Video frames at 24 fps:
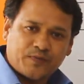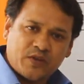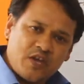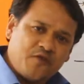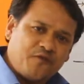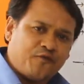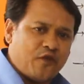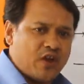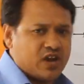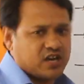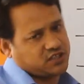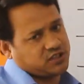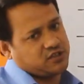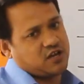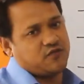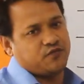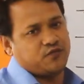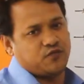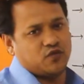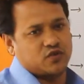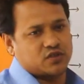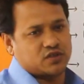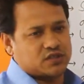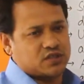Effects of
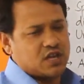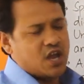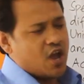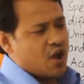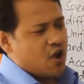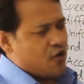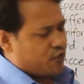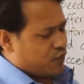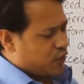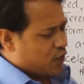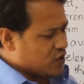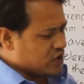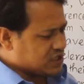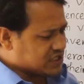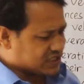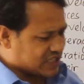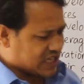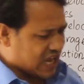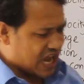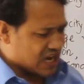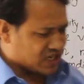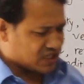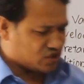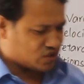force. Force
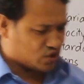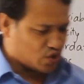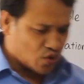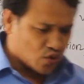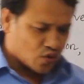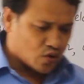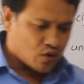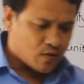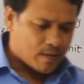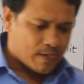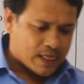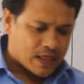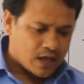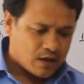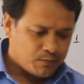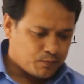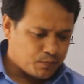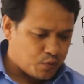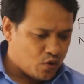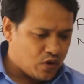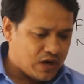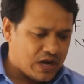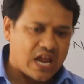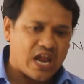can do
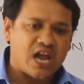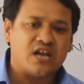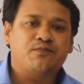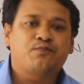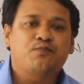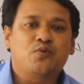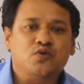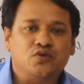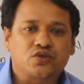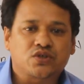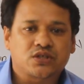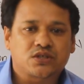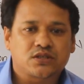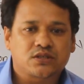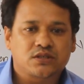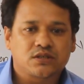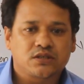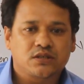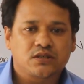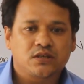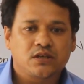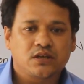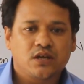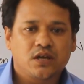pull and push.
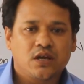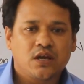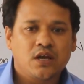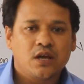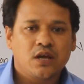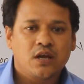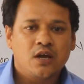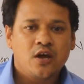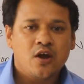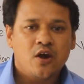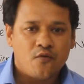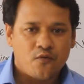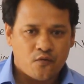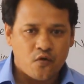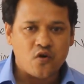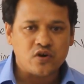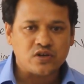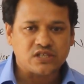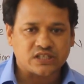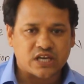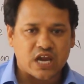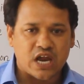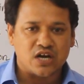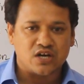
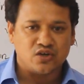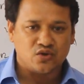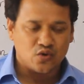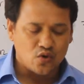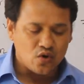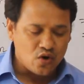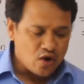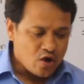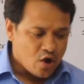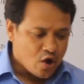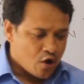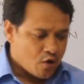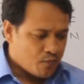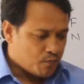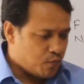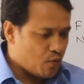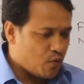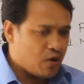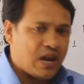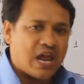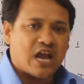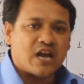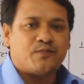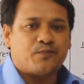Force can do
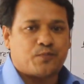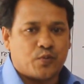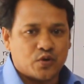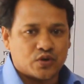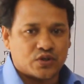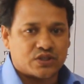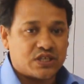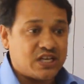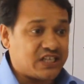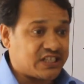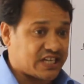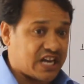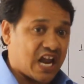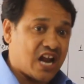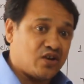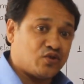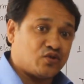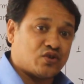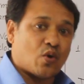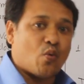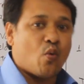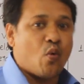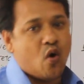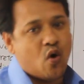pull and push. It can do
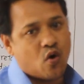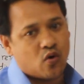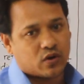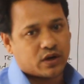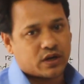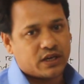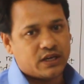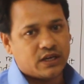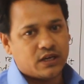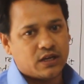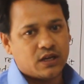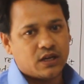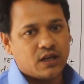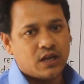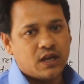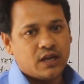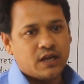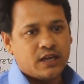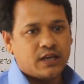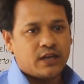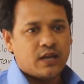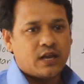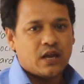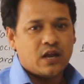the work.
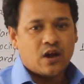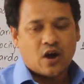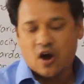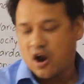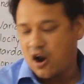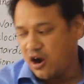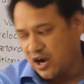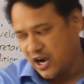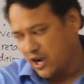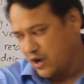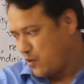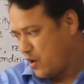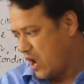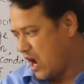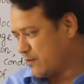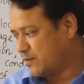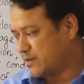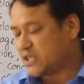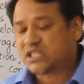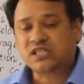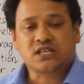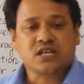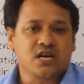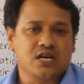Already we have
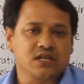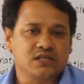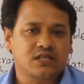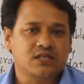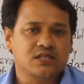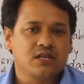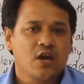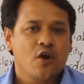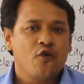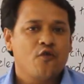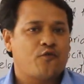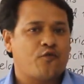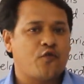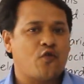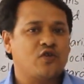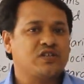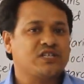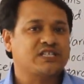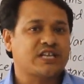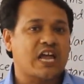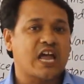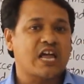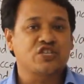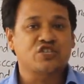discussed
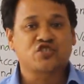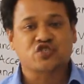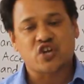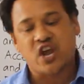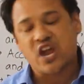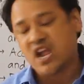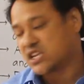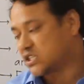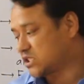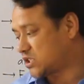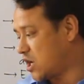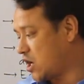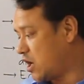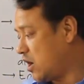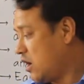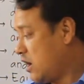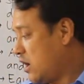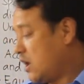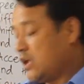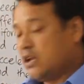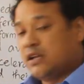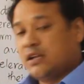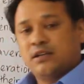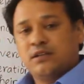force can change
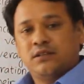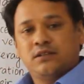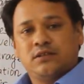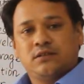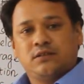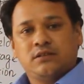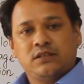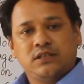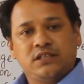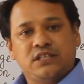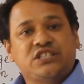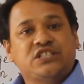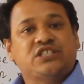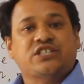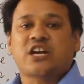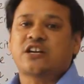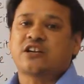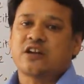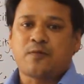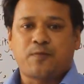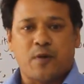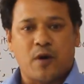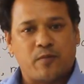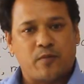the state
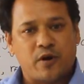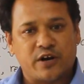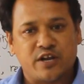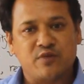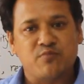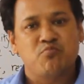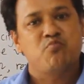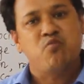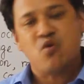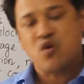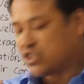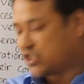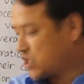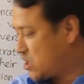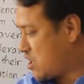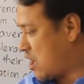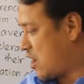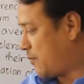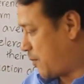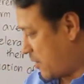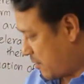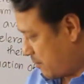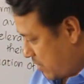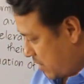of a body, motion
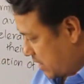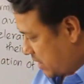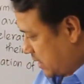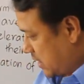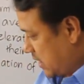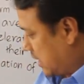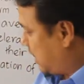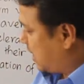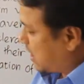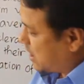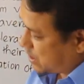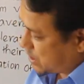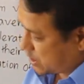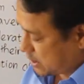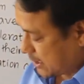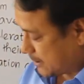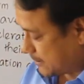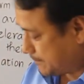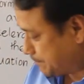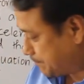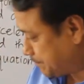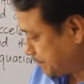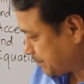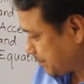of a body. Let's
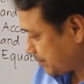say